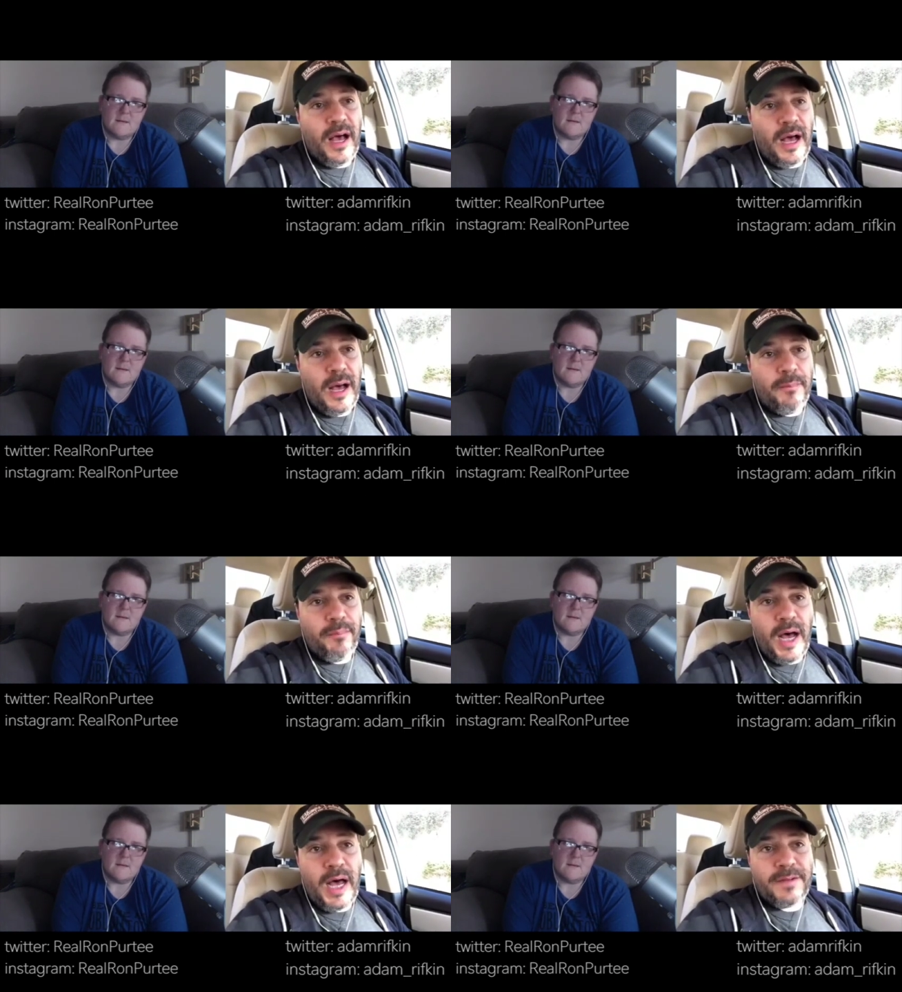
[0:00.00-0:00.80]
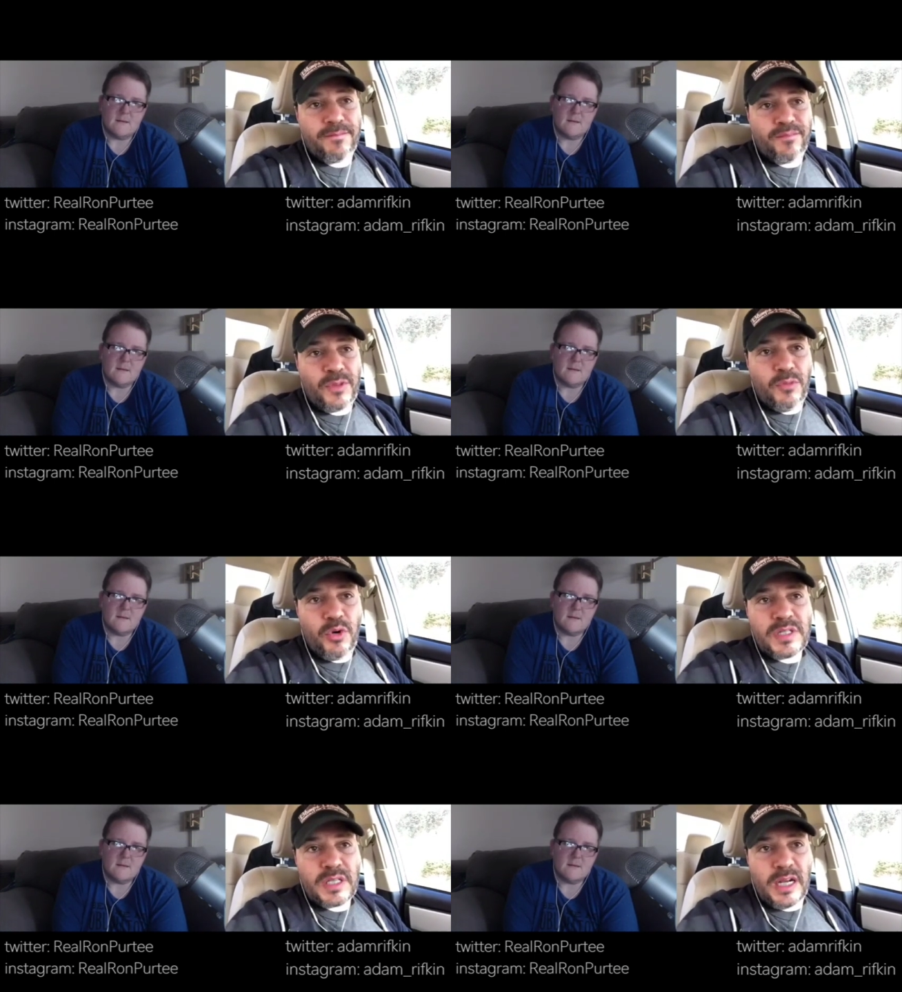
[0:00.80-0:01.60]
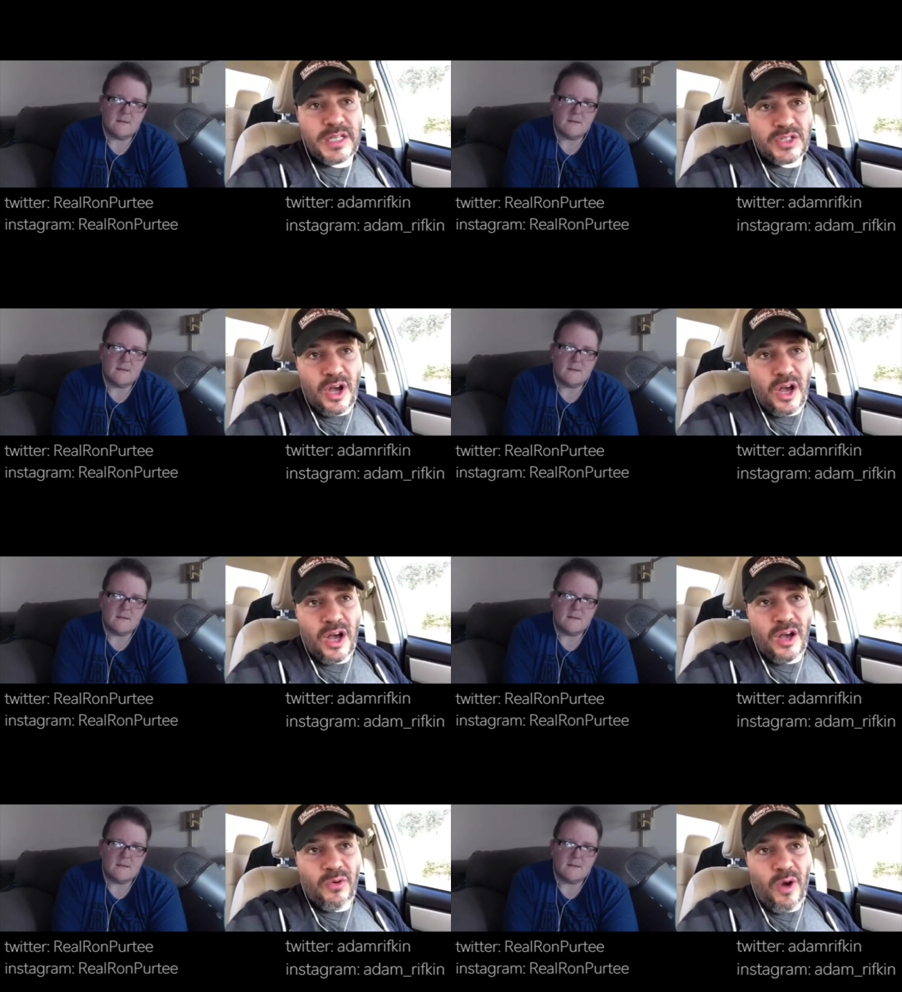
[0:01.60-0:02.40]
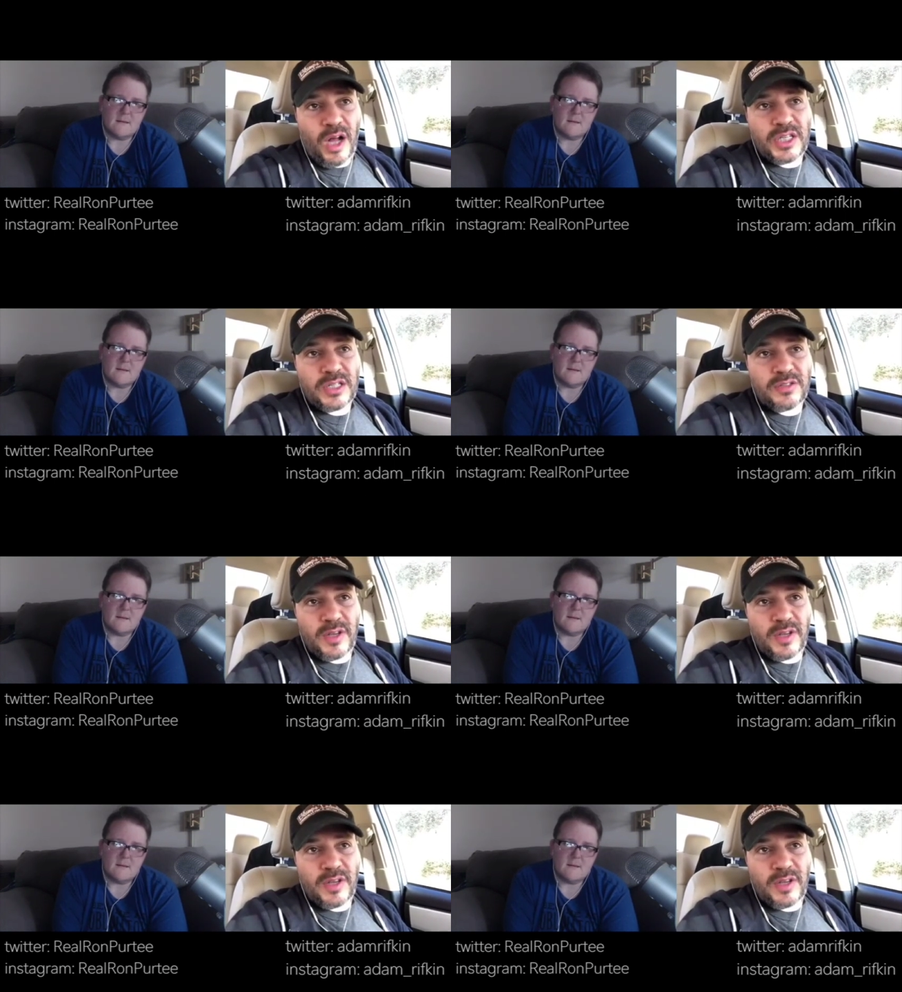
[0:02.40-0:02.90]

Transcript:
Speaker 1: Uh, but the movies that I saw watching